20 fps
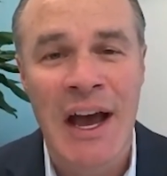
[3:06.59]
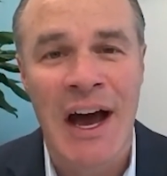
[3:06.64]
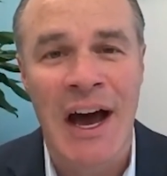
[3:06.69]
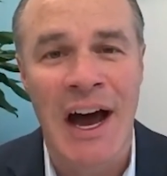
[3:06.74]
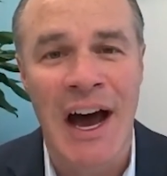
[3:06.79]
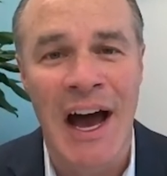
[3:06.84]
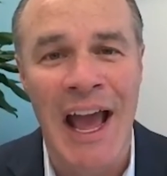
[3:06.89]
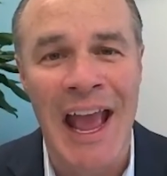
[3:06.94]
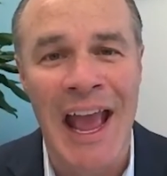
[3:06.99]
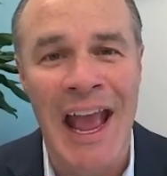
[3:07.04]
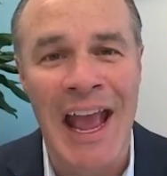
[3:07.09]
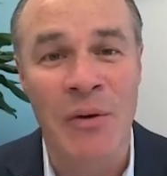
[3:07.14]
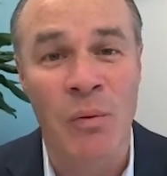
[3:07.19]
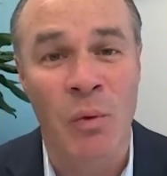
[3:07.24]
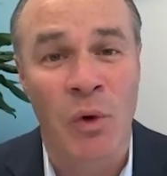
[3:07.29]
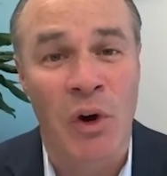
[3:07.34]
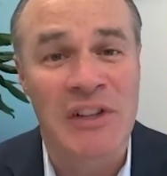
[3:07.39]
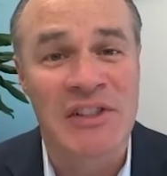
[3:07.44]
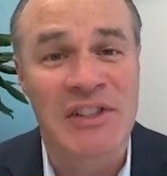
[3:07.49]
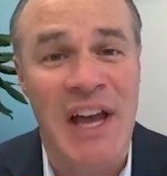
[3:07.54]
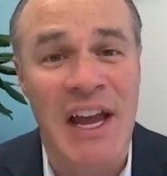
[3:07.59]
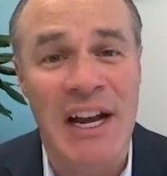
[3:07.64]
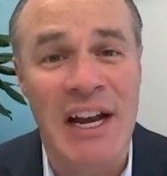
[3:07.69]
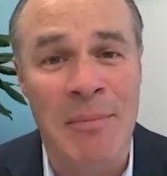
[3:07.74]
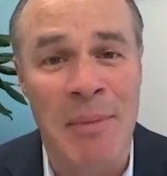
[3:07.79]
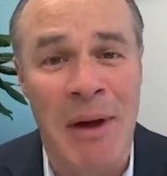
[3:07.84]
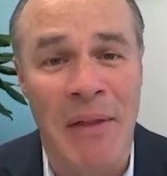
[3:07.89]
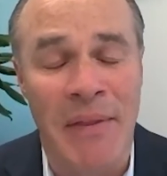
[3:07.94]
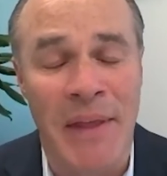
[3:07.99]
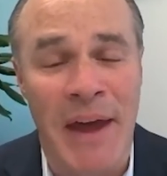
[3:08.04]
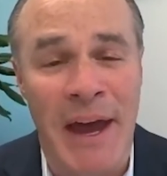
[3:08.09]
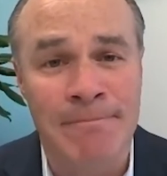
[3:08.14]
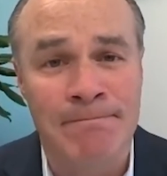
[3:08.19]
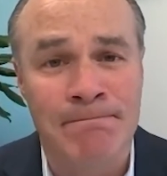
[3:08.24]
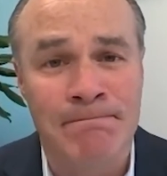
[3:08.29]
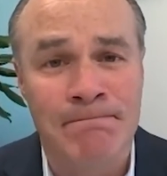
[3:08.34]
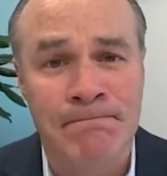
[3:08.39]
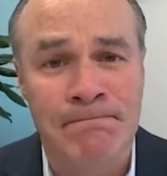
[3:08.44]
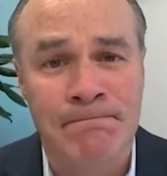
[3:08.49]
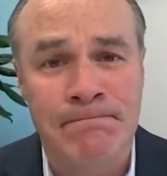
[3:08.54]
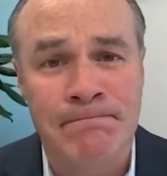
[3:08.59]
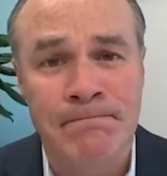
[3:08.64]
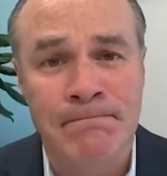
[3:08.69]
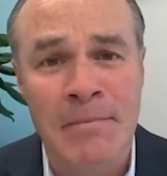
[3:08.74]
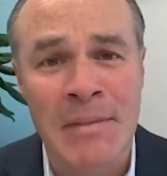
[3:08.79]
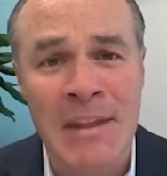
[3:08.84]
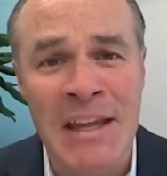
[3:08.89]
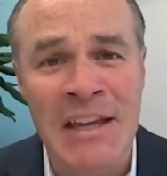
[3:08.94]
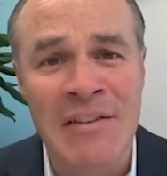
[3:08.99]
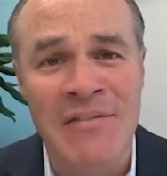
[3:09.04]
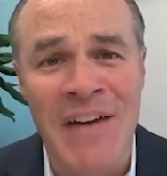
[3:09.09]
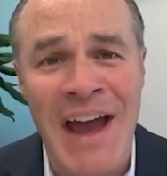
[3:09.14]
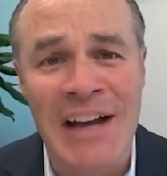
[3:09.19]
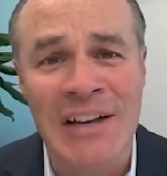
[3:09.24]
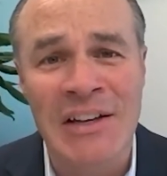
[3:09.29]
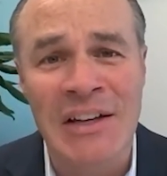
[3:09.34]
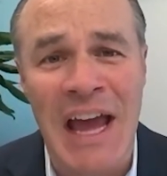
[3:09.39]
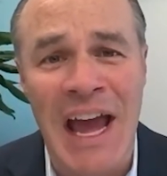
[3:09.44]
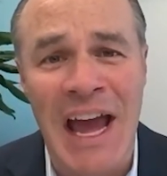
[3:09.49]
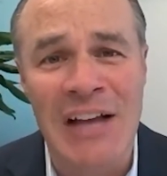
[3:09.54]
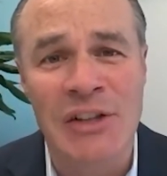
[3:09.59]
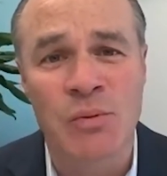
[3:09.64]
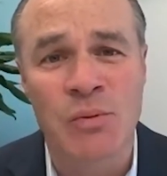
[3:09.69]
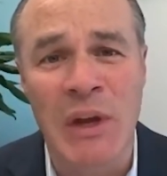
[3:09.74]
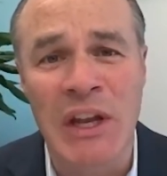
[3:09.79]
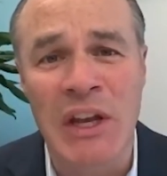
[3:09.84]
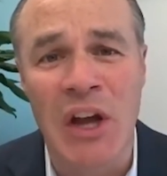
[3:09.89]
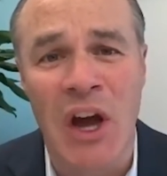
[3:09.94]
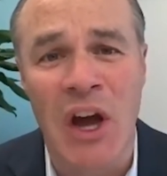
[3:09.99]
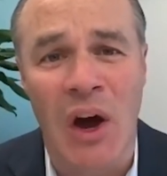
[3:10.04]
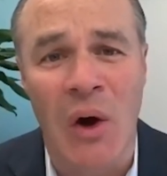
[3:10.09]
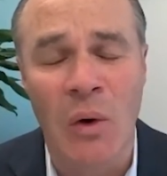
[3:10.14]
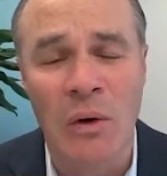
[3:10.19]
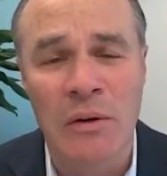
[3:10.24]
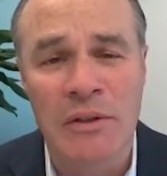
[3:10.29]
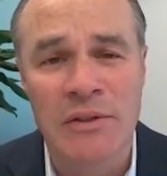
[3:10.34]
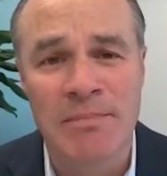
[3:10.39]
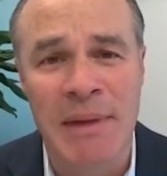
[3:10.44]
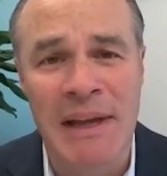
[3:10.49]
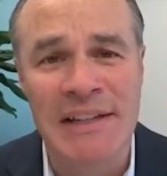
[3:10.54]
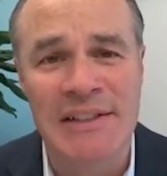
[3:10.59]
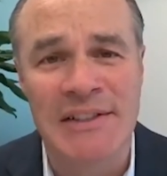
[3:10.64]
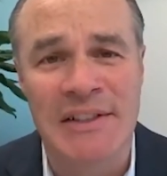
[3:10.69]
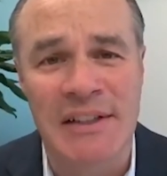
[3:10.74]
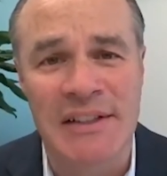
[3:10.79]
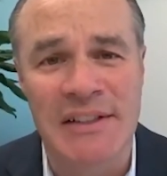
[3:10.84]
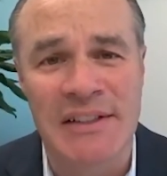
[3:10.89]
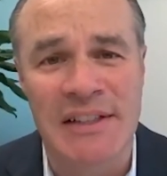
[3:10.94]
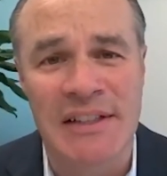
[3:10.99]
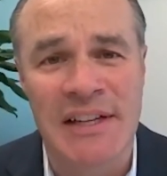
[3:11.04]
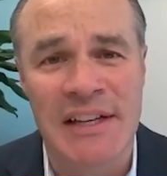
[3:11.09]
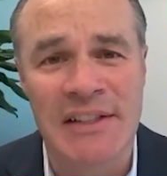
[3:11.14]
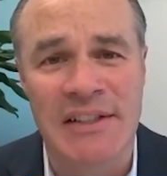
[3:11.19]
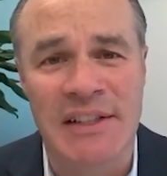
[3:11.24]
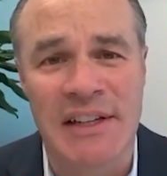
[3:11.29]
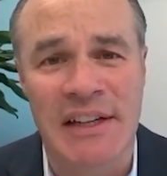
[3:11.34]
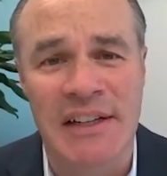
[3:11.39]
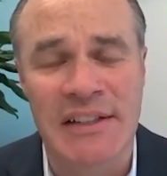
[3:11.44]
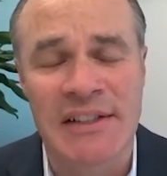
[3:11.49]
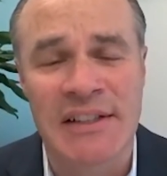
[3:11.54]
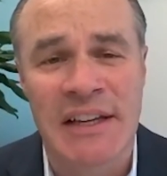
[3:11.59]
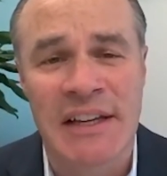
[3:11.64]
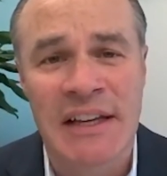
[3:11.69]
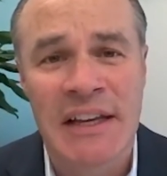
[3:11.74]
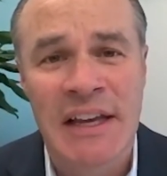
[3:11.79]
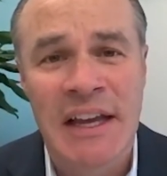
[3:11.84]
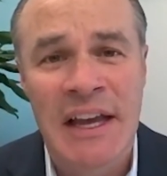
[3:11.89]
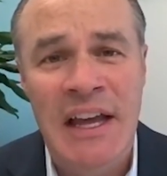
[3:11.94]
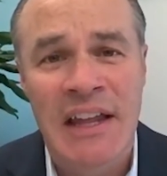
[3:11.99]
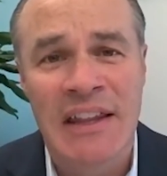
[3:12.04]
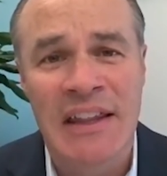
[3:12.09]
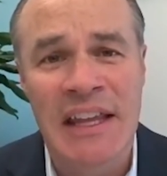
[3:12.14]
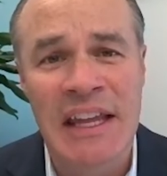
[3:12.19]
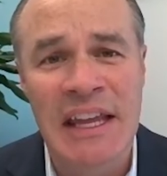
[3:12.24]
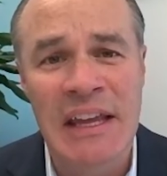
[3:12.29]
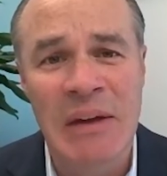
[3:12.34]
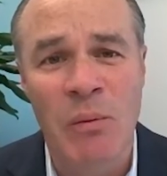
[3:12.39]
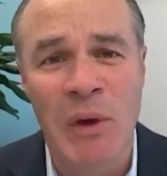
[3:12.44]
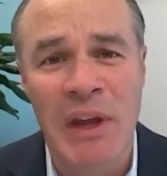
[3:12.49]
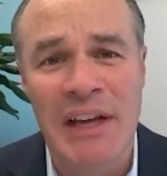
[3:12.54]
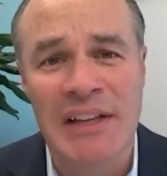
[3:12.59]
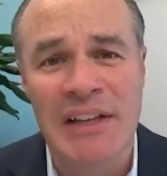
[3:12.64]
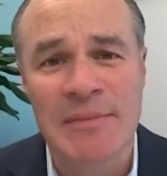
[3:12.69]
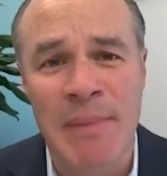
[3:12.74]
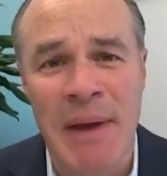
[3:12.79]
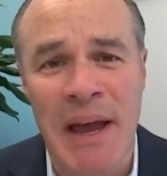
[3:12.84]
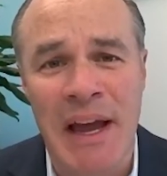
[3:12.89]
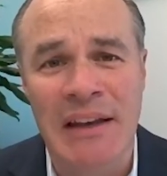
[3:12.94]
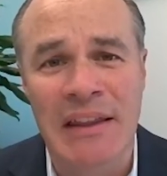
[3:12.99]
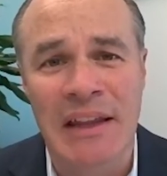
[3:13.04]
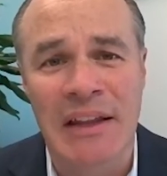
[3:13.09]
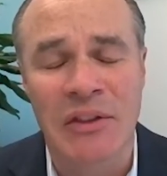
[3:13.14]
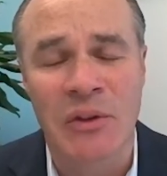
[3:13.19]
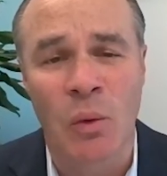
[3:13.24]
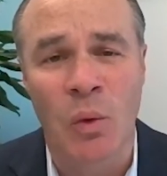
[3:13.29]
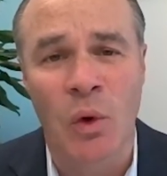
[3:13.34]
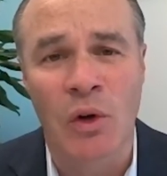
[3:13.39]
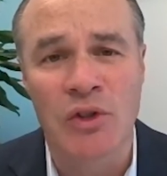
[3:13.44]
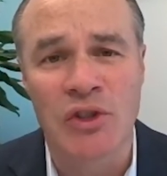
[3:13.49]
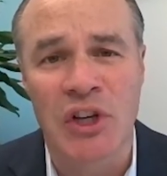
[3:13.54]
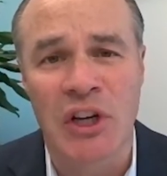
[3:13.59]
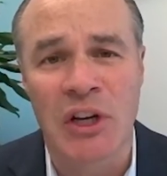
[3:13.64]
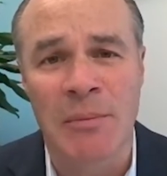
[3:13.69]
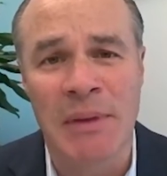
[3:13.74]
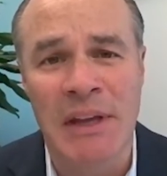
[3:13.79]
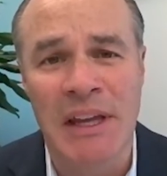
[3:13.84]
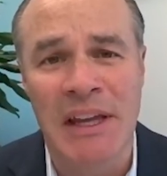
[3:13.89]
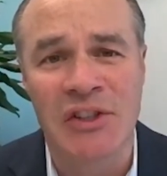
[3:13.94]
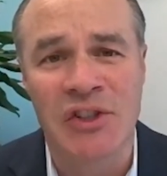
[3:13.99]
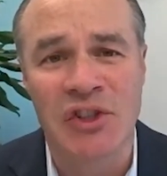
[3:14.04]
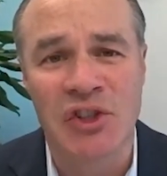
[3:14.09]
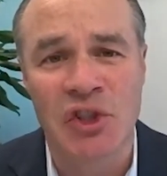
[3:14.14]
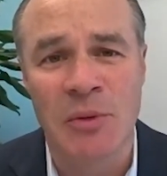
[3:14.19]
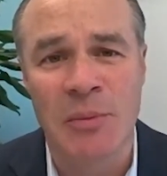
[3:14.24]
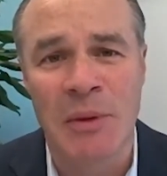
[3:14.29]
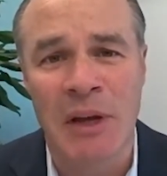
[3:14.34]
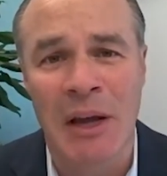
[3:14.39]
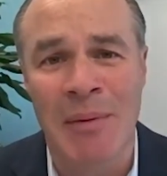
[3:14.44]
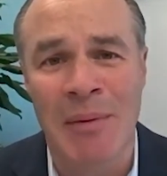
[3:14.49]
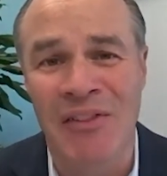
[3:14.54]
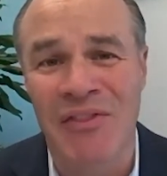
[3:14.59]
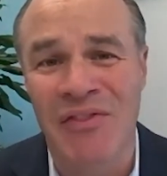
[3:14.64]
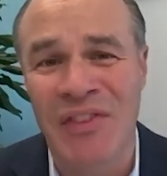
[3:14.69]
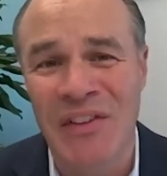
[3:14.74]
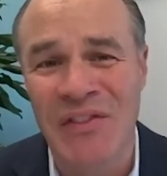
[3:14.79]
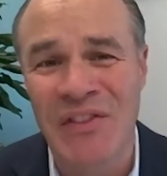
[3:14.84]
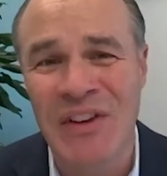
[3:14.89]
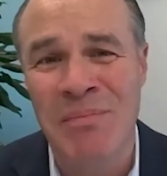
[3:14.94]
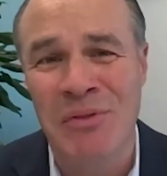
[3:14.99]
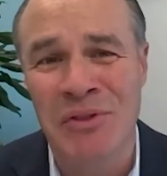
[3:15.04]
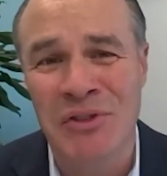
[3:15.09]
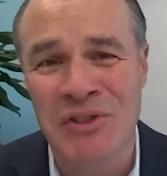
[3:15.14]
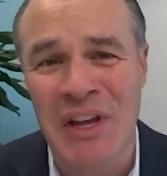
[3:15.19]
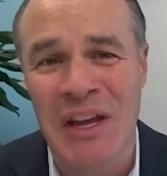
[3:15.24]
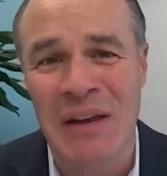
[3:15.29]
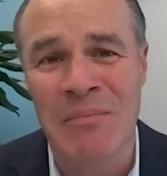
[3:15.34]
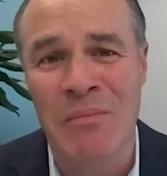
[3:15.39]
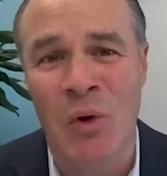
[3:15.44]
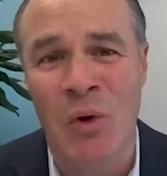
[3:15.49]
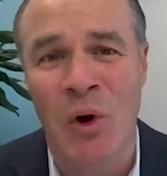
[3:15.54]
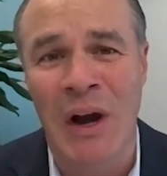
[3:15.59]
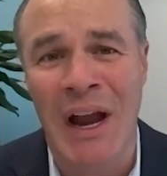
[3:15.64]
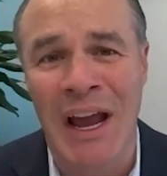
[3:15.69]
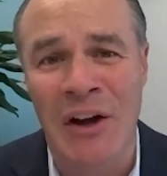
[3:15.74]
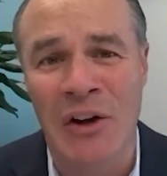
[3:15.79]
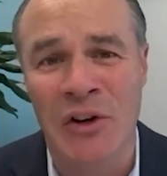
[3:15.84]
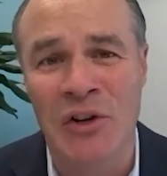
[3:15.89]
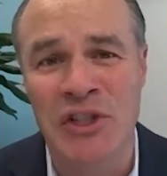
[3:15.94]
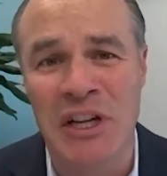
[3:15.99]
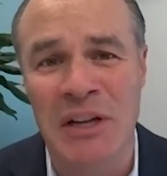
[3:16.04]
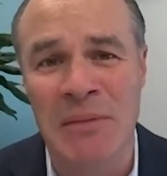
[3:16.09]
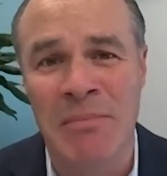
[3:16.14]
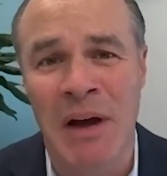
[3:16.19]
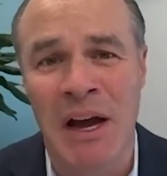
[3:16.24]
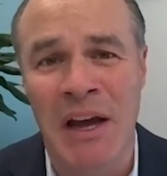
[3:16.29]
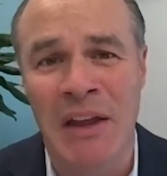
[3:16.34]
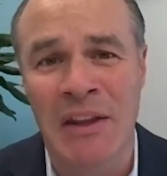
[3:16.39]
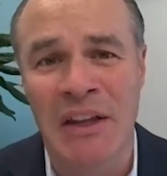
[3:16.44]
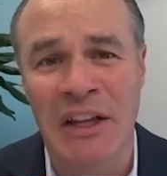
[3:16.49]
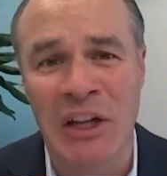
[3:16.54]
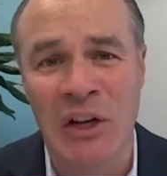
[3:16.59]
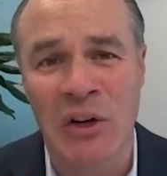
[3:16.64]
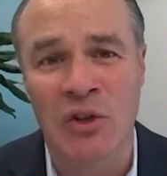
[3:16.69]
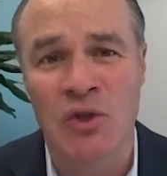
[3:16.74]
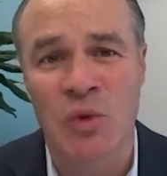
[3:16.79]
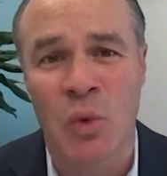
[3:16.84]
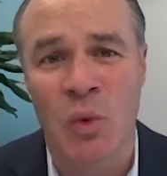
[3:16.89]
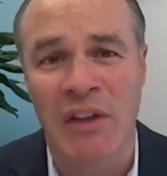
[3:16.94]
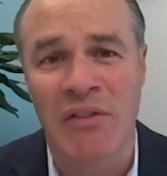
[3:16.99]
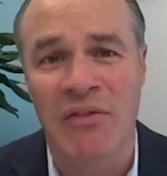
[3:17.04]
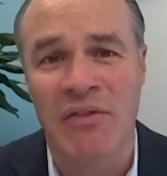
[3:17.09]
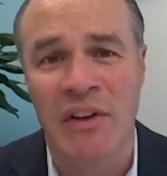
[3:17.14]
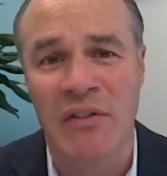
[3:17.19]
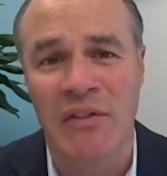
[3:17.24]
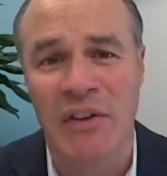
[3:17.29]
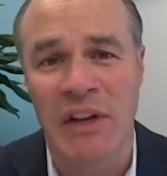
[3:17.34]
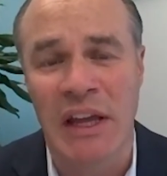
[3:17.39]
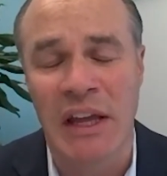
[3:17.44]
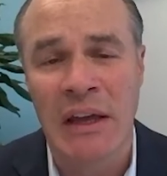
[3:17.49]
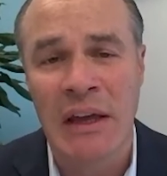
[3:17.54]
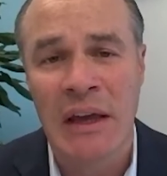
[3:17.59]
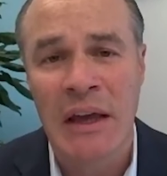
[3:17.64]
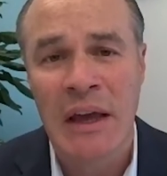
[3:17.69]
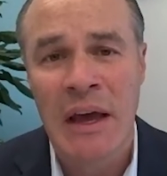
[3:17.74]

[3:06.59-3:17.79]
And we're excited about that. In fact, as we know, based on statistics, we expect that the world's going to be consuming about 50% more energy by the year 2050.